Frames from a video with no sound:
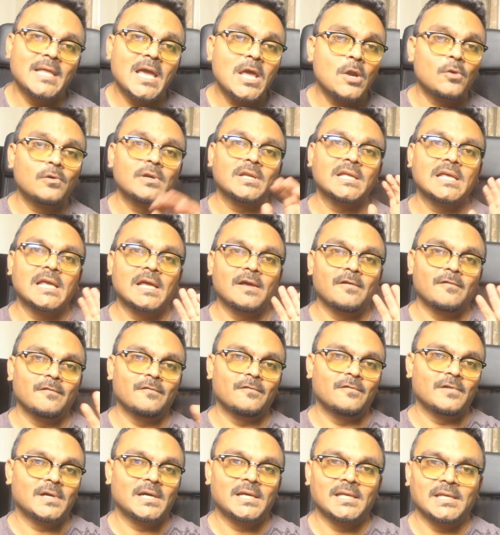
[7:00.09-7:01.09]
they don't
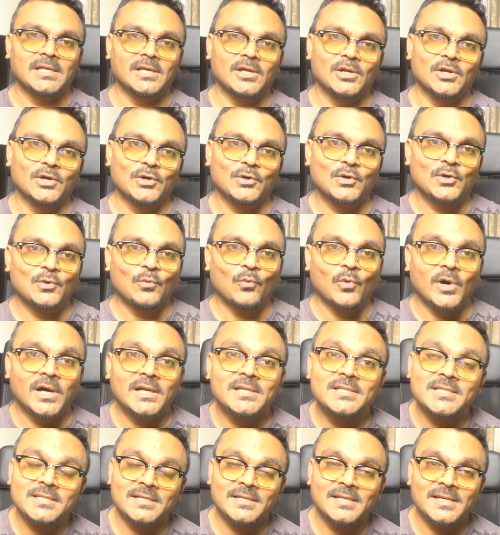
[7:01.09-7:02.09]
give, you know,
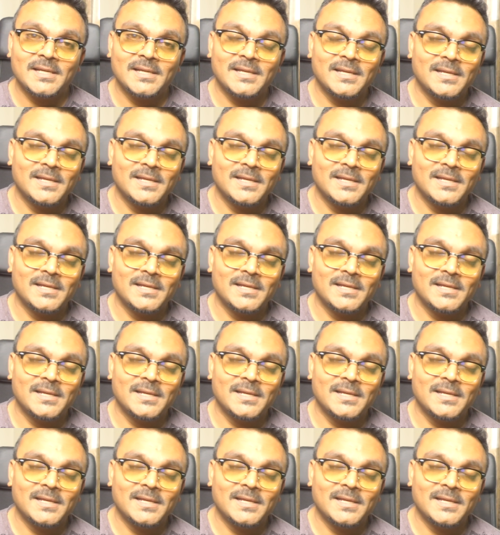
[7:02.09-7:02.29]
what